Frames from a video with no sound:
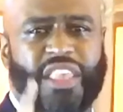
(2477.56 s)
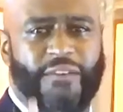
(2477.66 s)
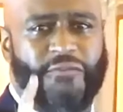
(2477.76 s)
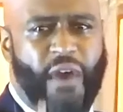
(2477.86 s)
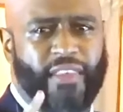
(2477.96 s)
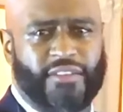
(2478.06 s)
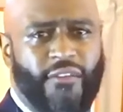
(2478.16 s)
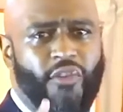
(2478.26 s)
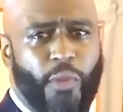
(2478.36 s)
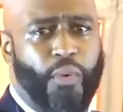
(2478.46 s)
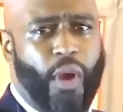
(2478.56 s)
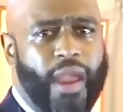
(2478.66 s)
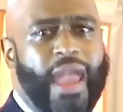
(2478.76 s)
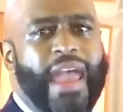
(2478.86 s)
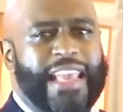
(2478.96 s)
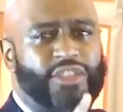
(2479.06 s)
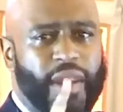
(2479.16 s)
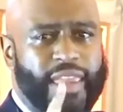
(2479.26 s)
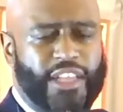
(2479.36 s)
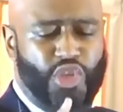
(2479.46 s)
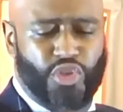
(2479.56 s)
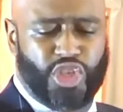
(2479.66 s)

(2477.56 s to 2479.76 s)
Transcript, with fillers: Not just the effectiveness of your prayer, he's trying